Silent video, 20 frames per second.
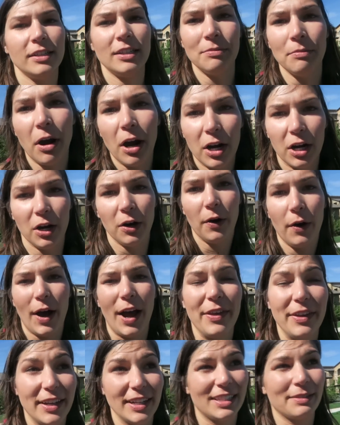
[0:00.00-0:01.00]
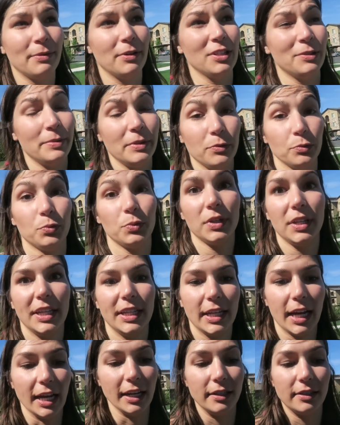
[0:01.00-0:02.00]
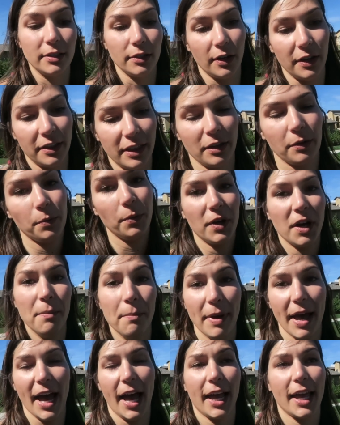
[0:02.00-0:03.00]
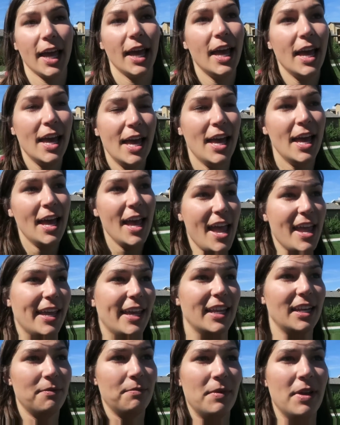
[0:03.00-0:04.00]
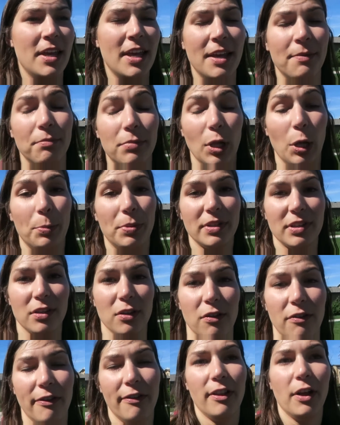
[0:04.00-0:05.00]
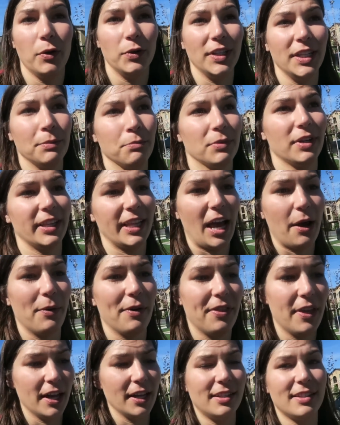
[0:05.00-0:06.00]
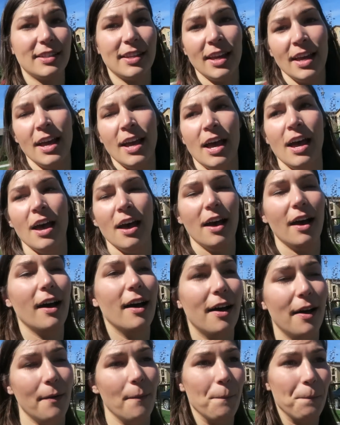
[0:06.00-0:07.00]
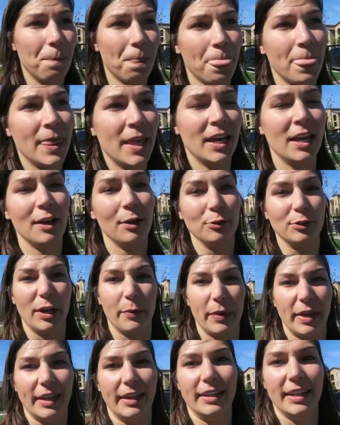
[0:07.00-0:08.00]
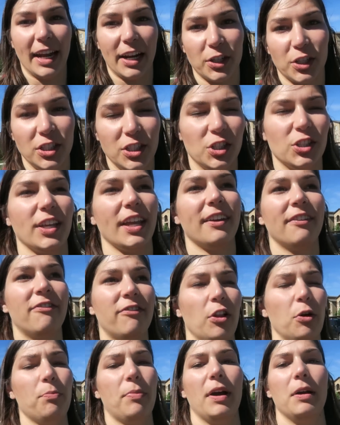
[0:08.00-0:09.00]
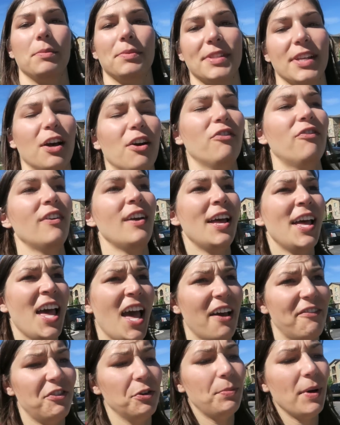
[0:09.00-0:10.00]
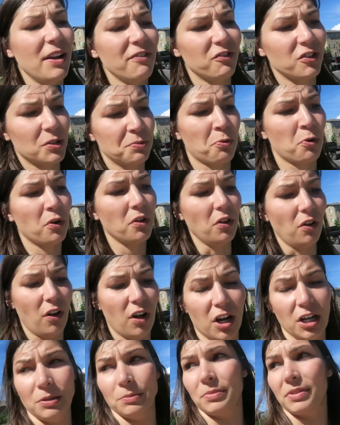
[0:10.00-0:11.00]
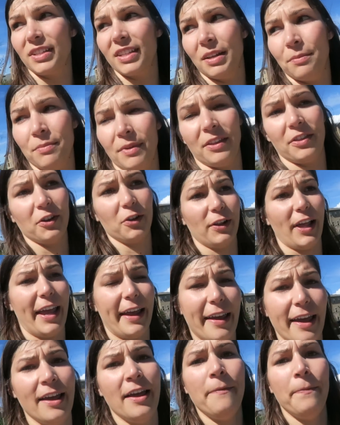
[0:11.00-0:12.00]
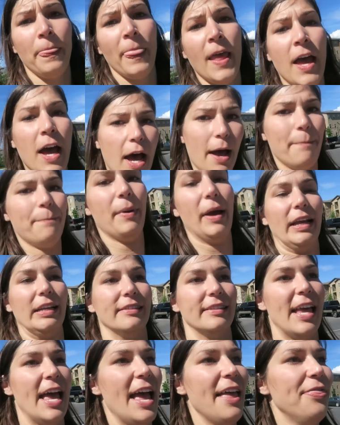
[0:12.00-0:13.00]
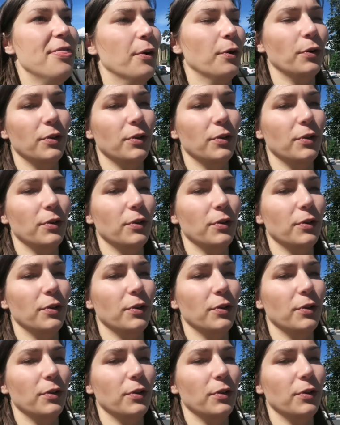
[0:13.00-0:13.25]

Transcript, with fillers: Tomorrow I think it's supposed to be really nice so I think we'll come back and get him, blow up his little floaty and bring that with us. Um, so that way he can actually just like float by himself. I feel bad for his poor little arms because I'm like they're like up by his head